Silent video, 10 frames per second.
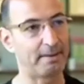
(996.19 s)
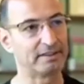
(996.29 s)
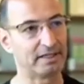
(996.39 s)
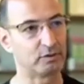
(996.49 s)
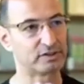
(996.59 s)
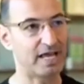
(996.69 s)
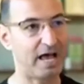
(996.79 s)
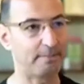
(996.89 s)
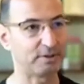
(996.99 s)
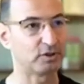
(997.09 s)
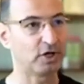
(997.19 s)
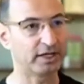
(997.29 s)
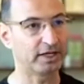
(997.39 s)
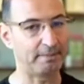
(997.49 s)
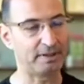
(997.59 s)
I was happy or not
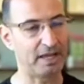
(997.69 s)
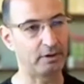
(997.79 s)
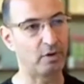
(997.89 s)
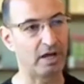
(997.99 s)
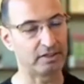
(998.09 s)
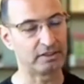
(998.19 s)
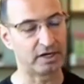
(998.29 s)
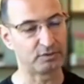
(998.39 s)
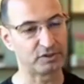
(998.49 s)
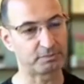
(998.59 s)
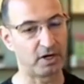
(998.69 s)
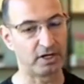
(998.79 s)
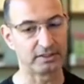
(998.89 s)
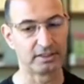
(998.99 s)
happy. How did I respond?